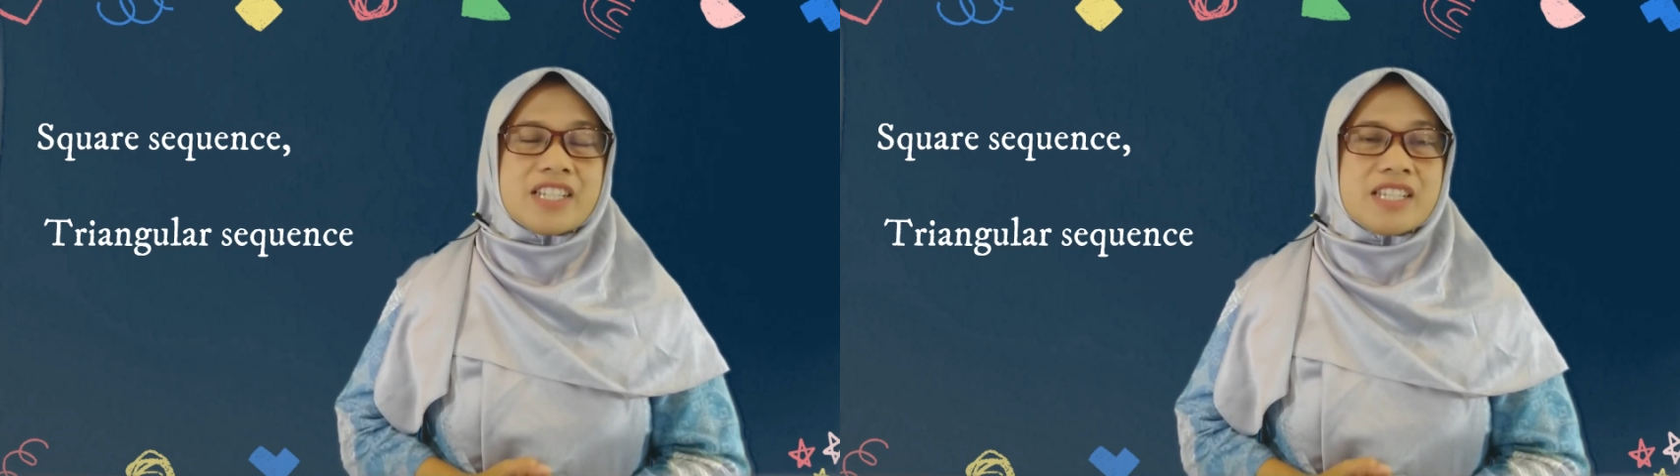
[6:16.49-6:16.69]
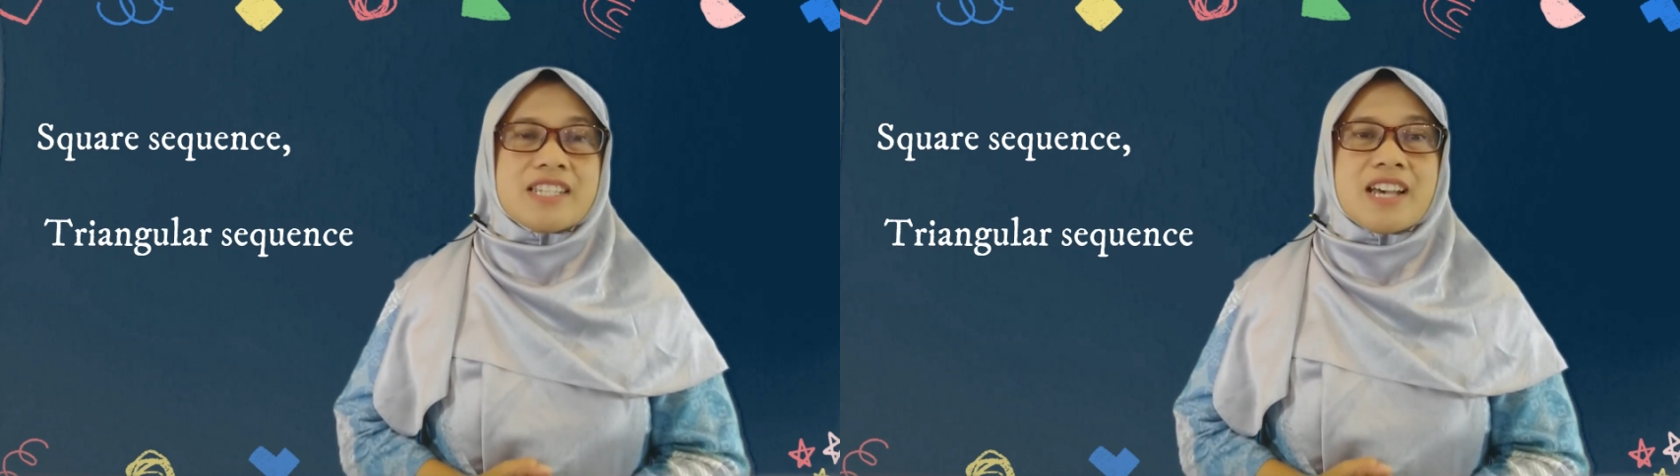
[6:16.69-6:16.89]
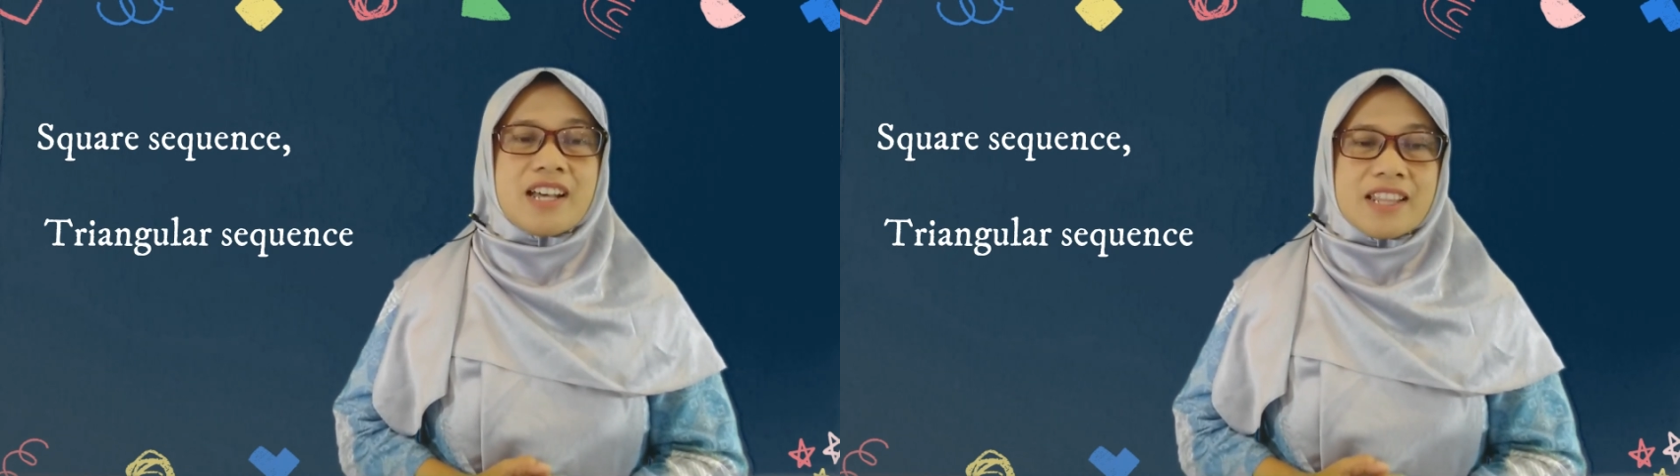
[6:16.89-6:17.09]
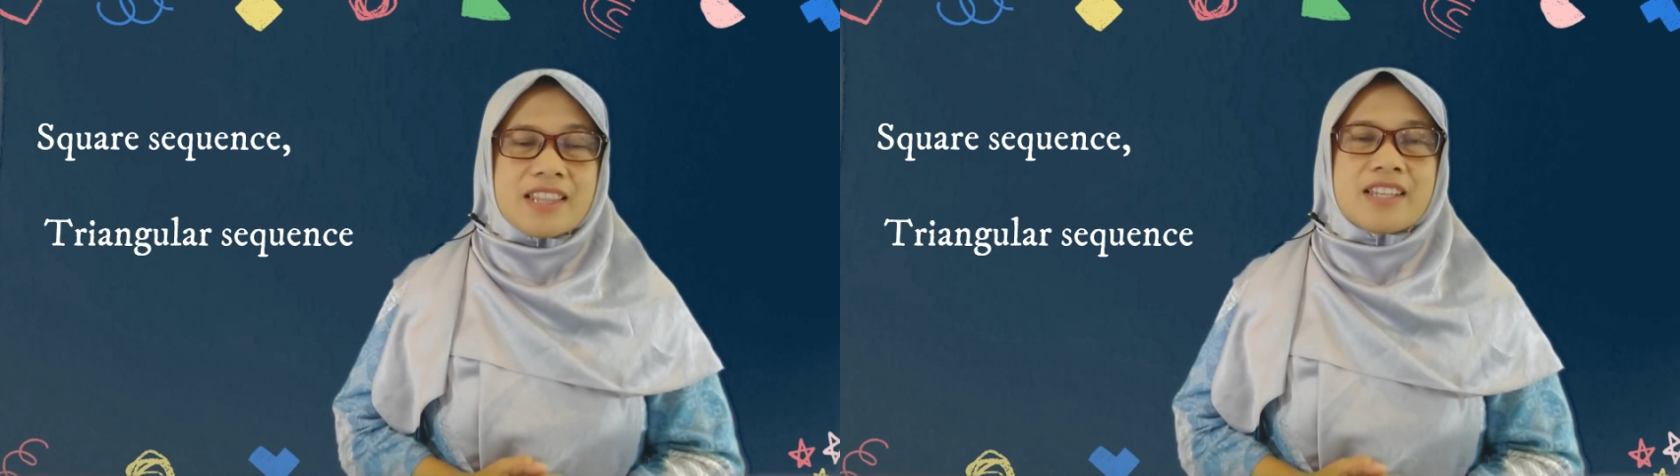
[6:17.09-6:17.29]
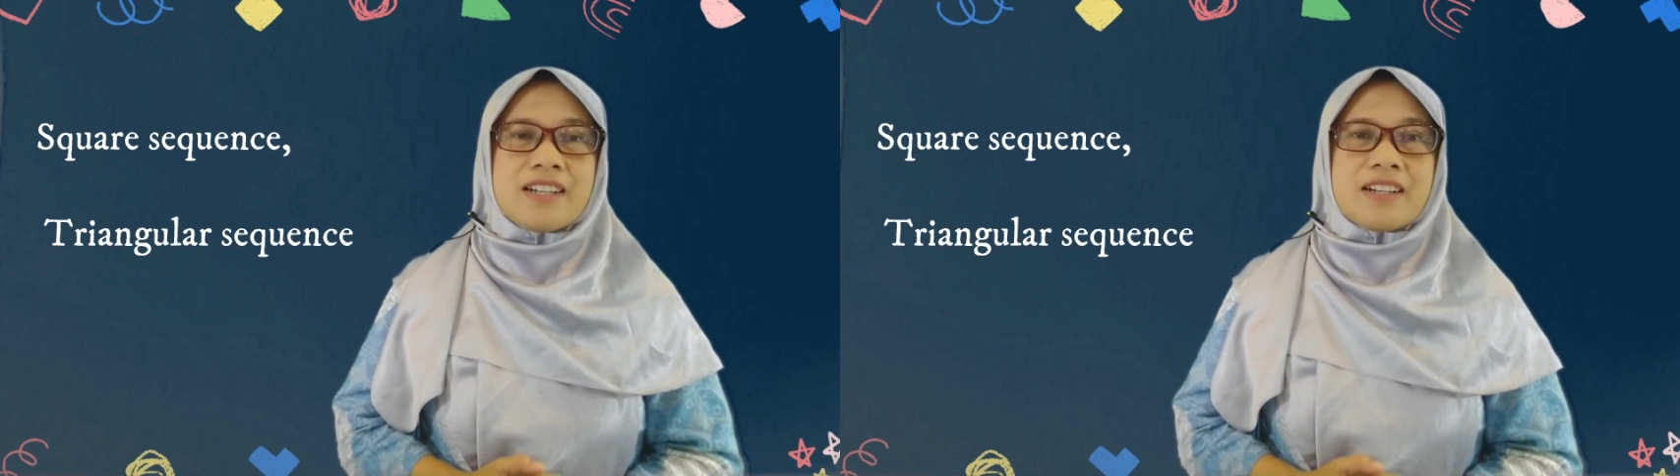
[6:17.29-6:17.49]
the
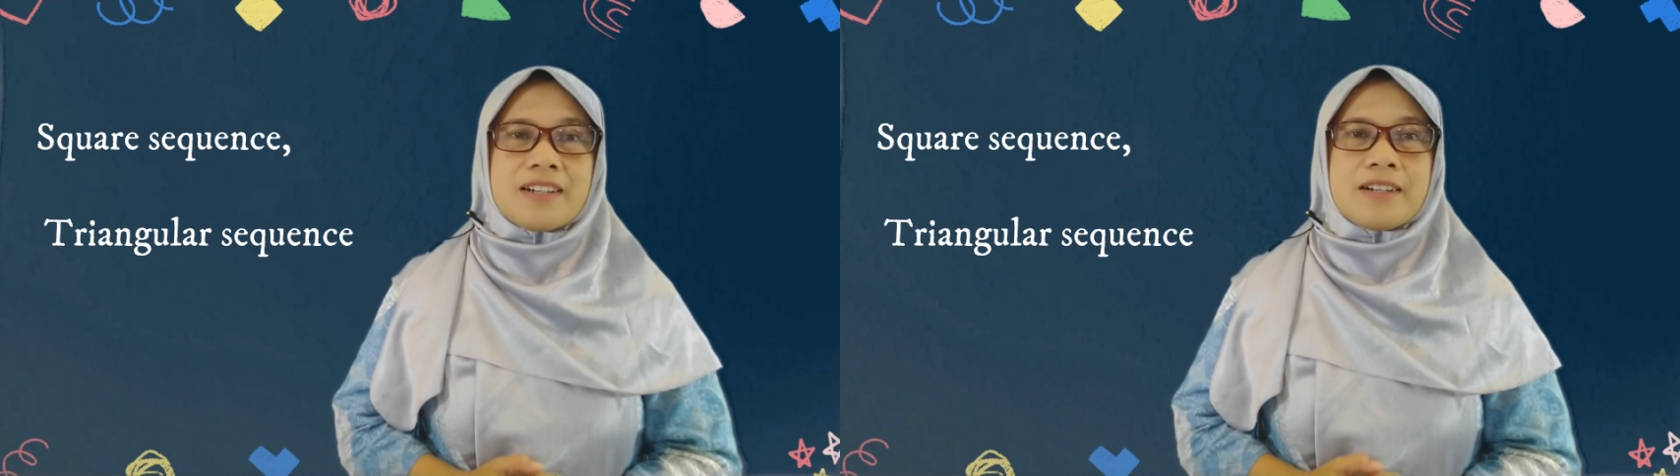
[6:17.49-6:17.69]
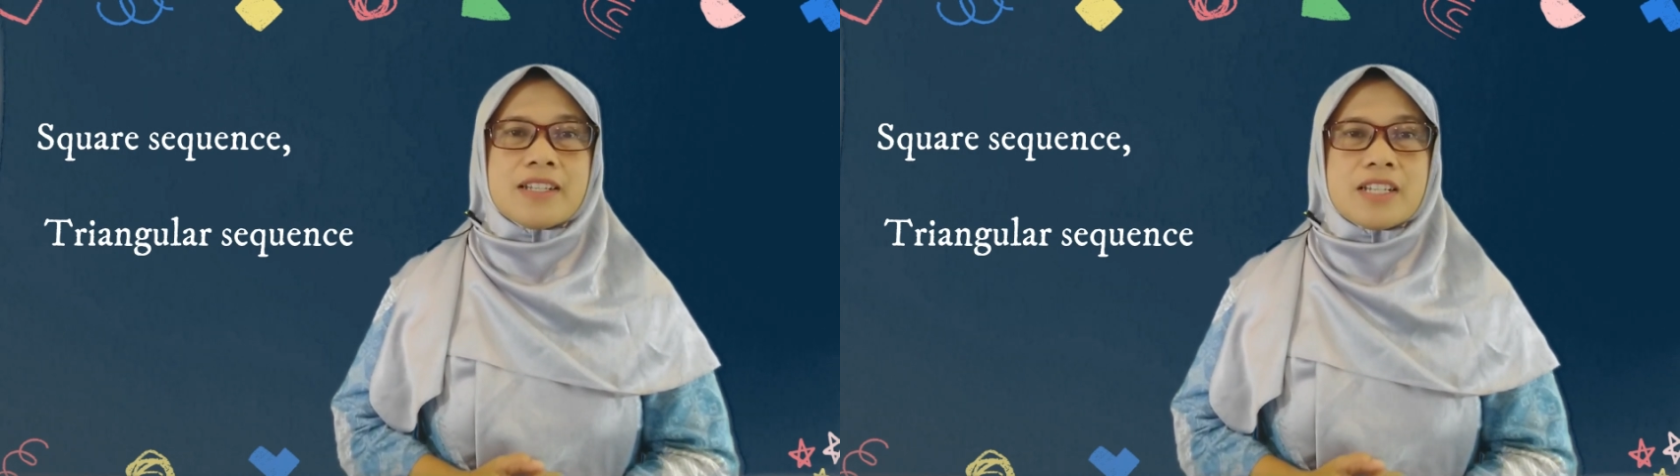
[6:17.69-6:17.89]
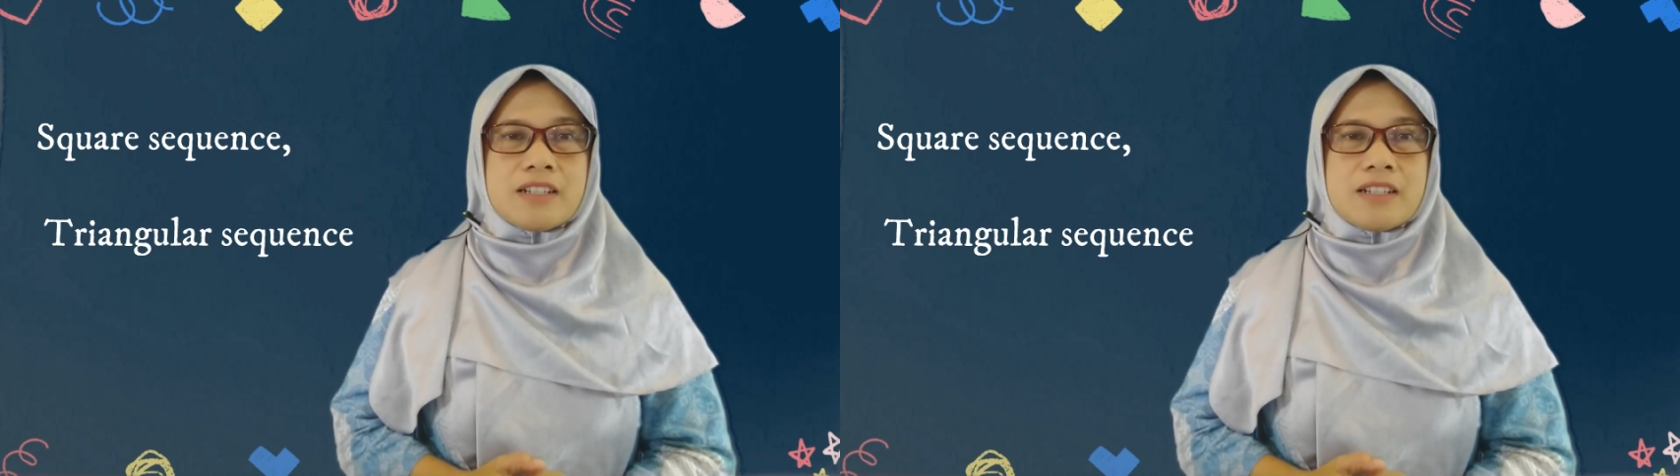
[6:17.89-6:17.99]
other